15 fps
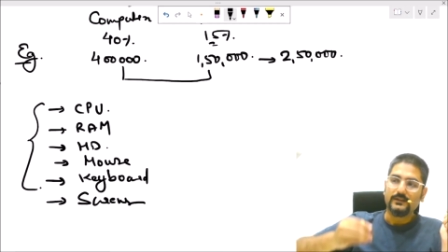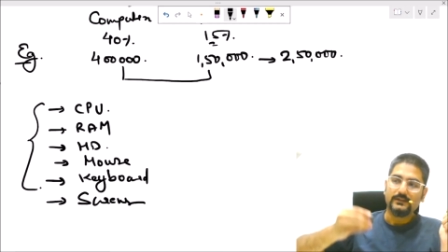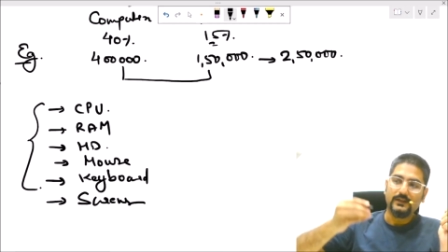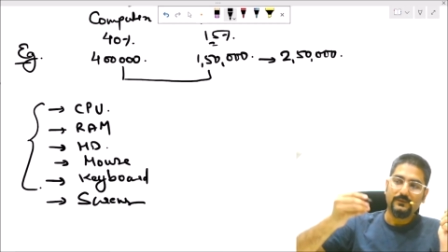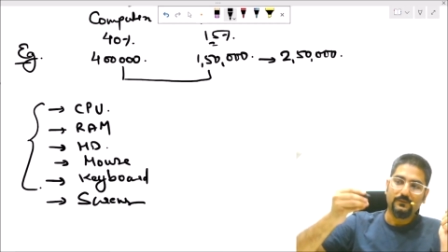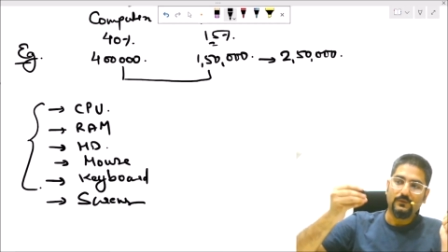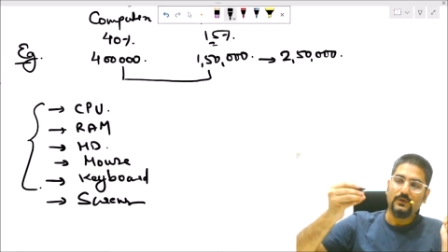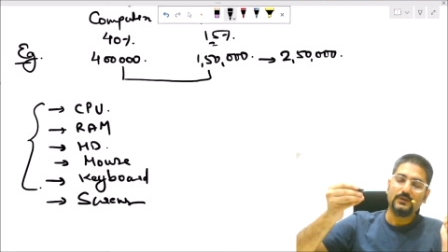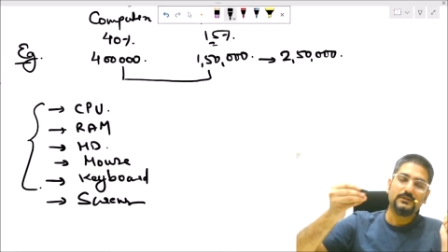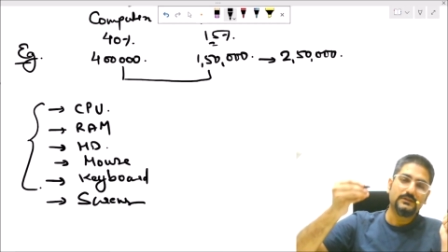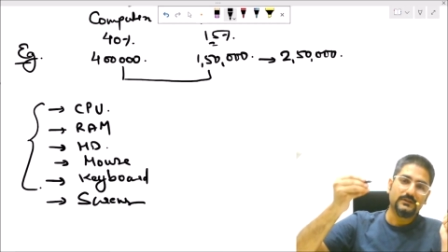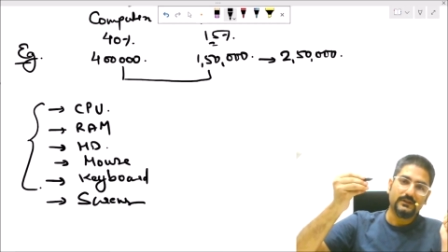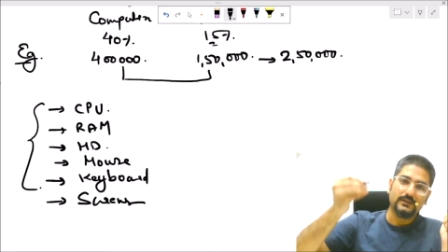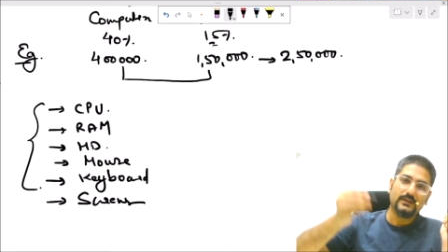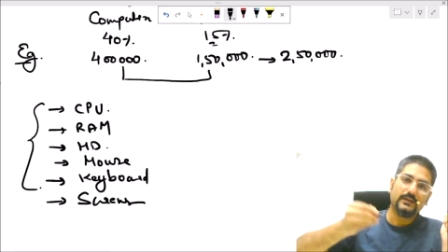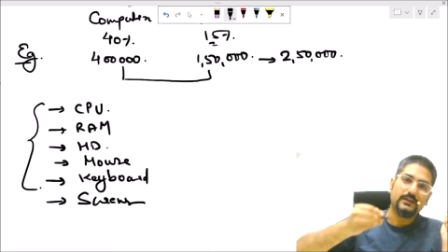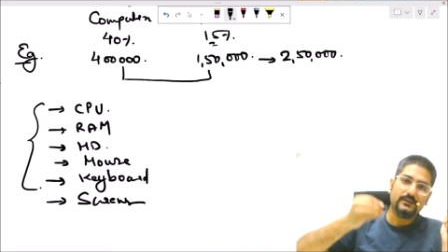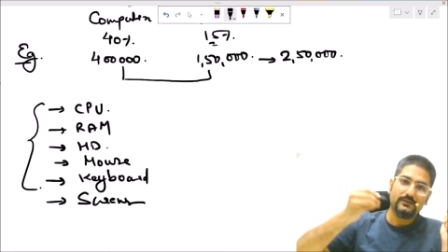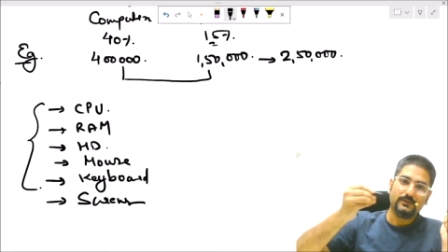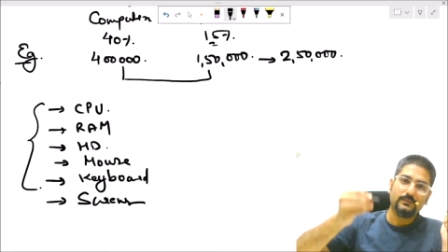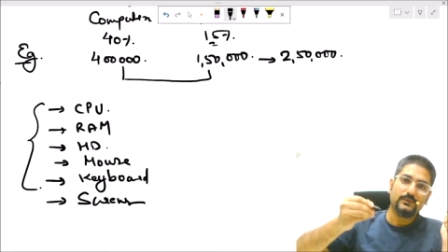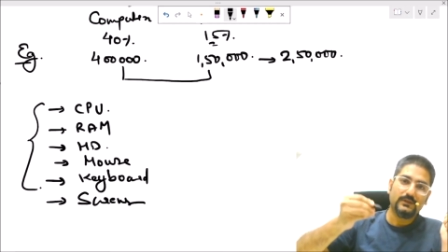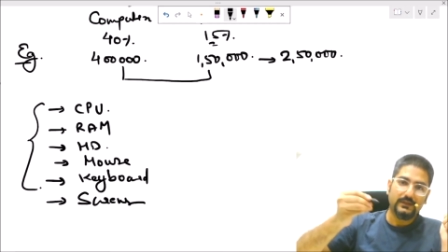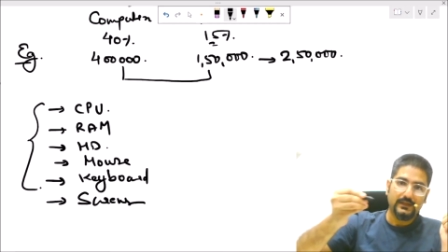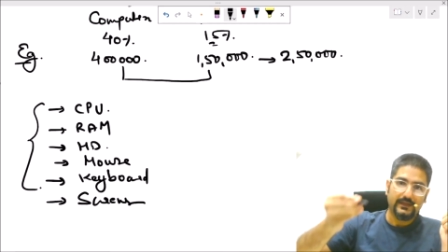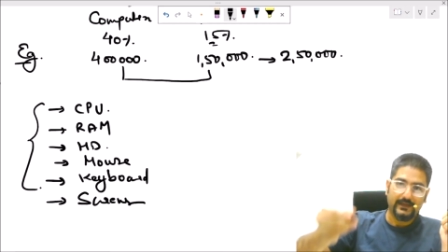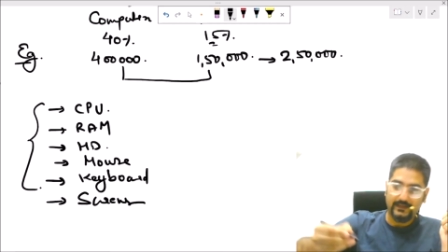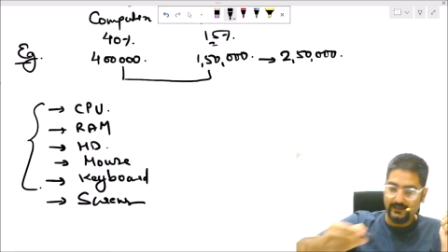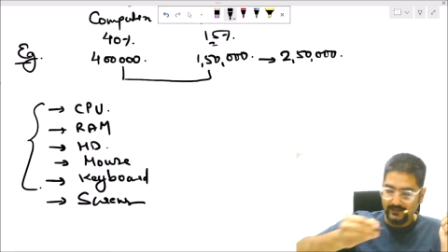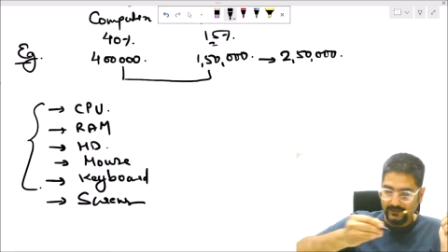that what Chennai tribunal
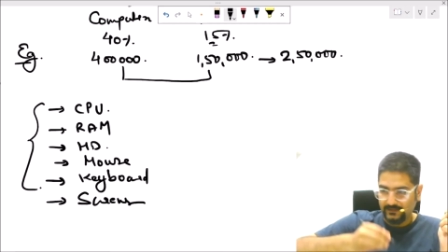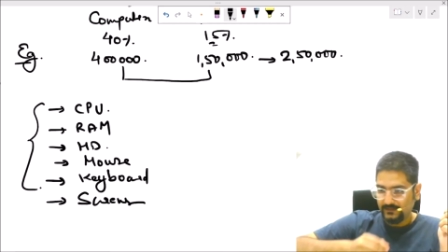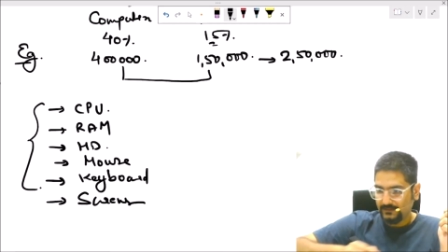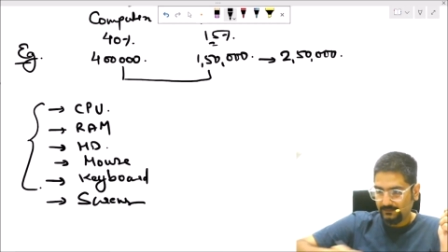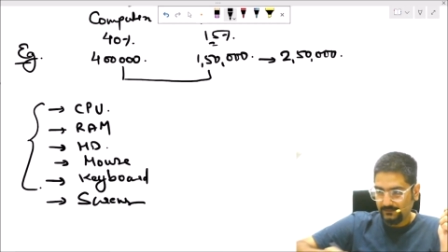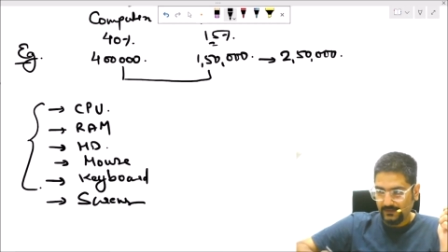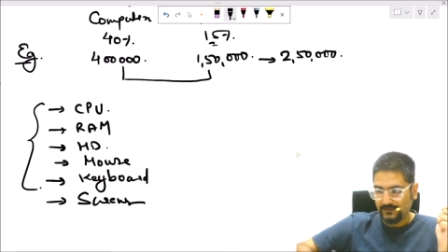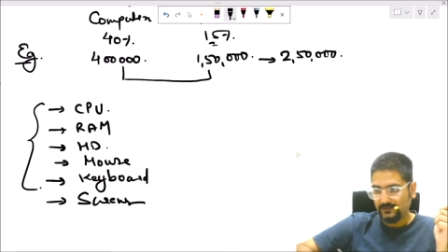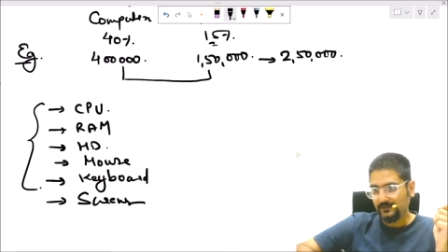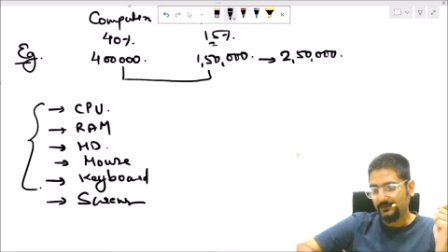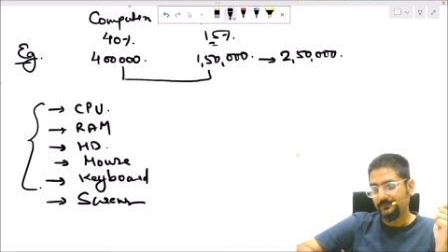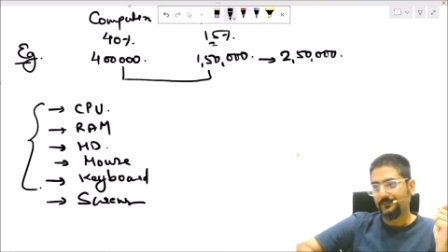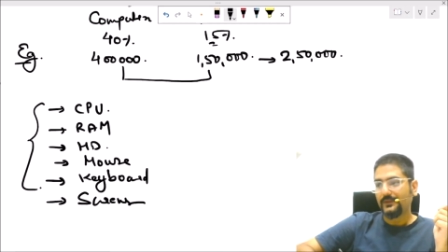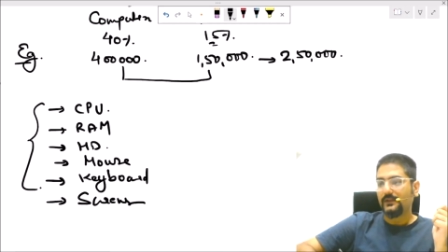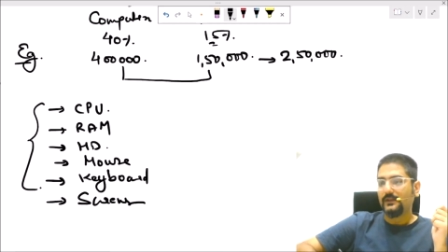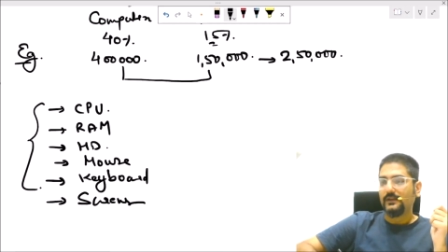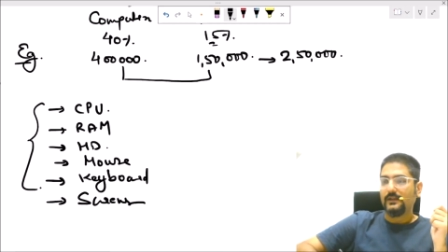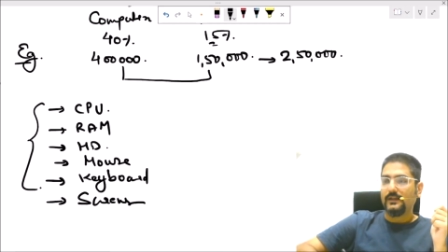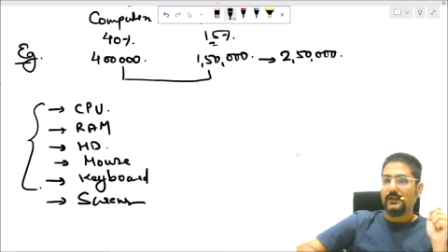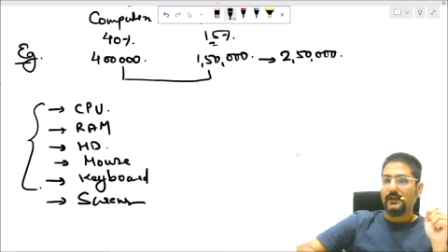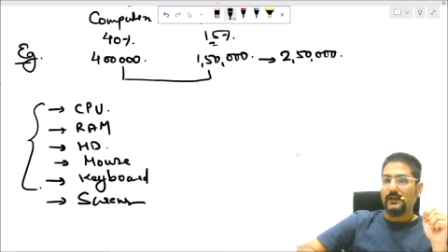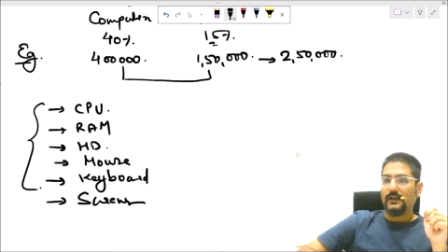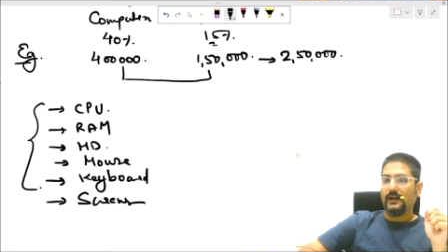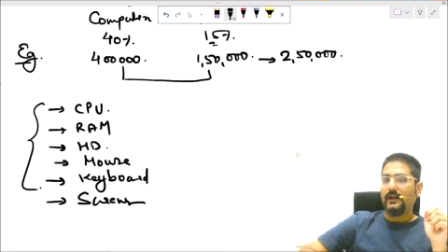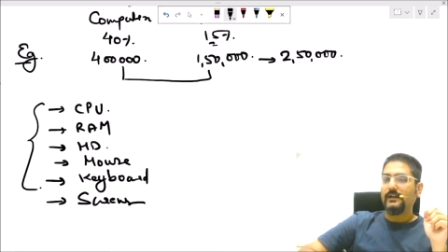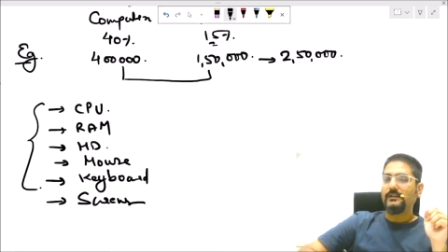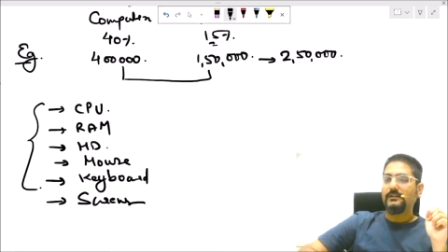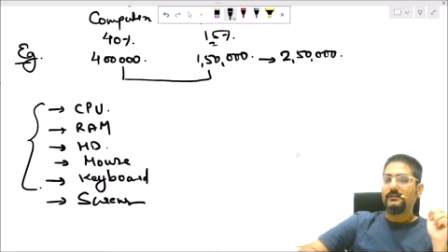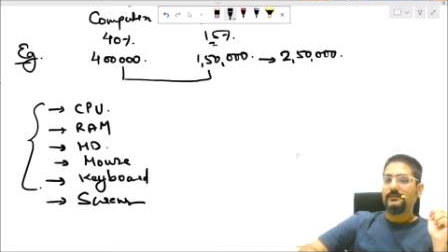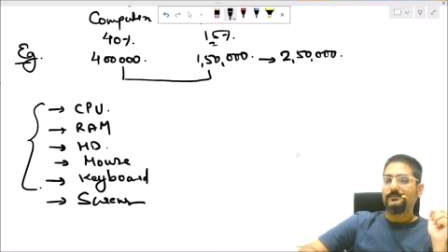held in this matter
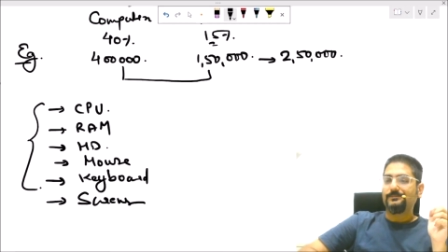and